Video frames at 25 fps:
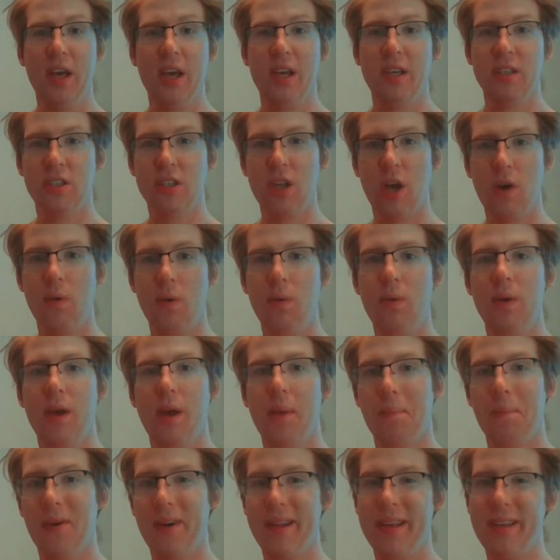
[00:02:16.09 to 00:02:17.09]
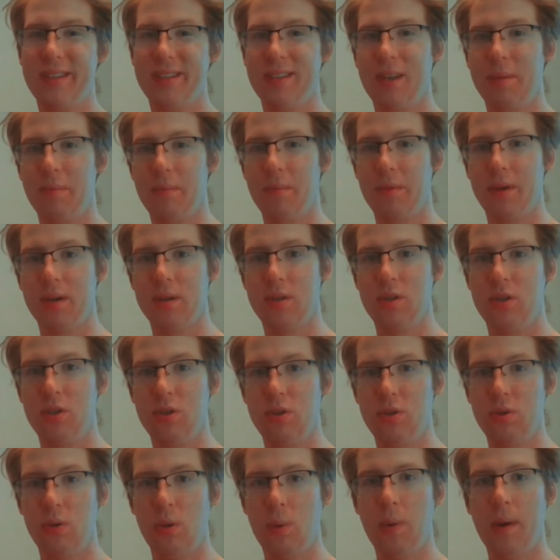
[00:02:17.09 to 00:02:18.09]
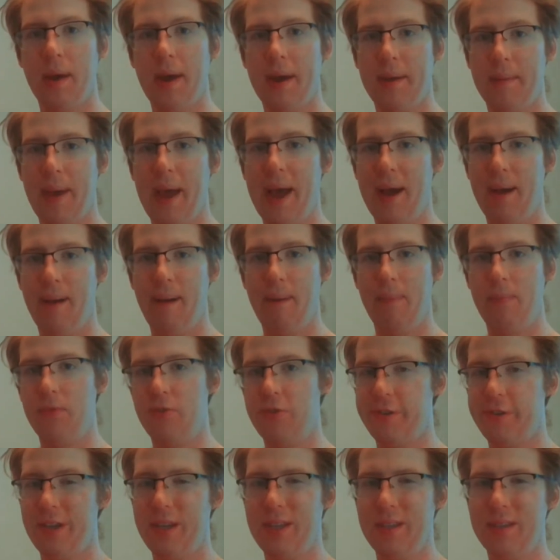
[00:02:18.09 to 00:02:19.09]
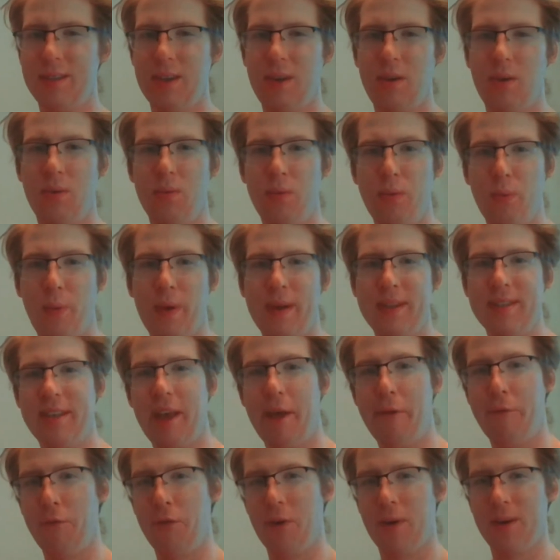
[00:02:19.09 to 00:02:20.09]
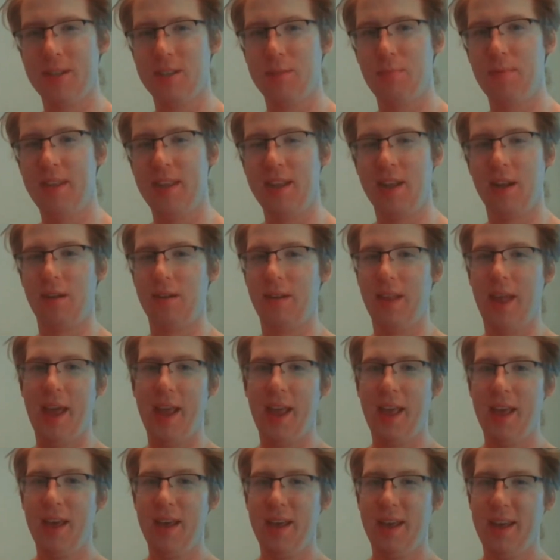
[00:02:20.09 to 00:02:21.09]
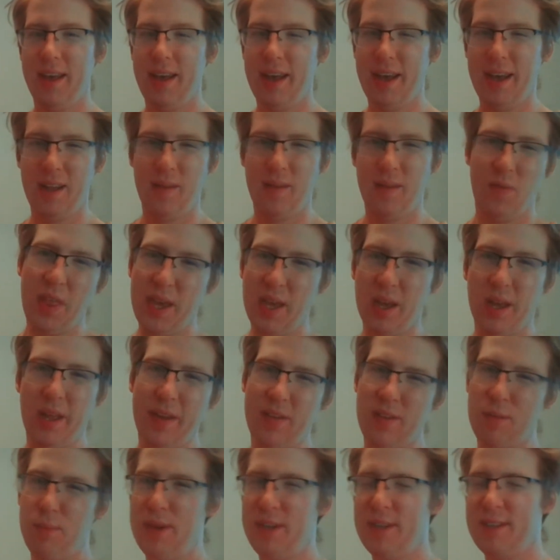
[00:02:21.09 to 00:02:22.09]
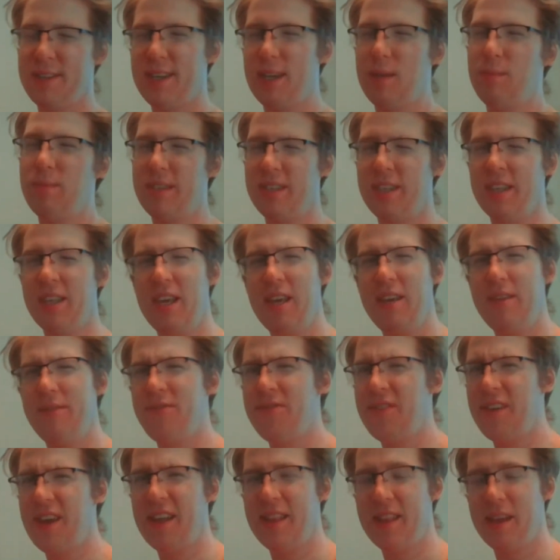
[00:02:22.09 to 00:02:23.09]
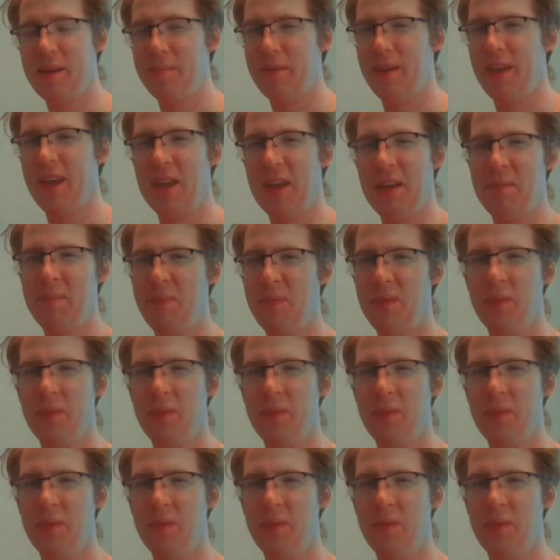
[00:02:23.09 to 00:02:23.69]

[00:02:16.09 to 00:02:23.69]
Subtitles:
So, pretty similar to how G-Zone was at first, but then they're like, they all have to be the same sleeve, and I'm like,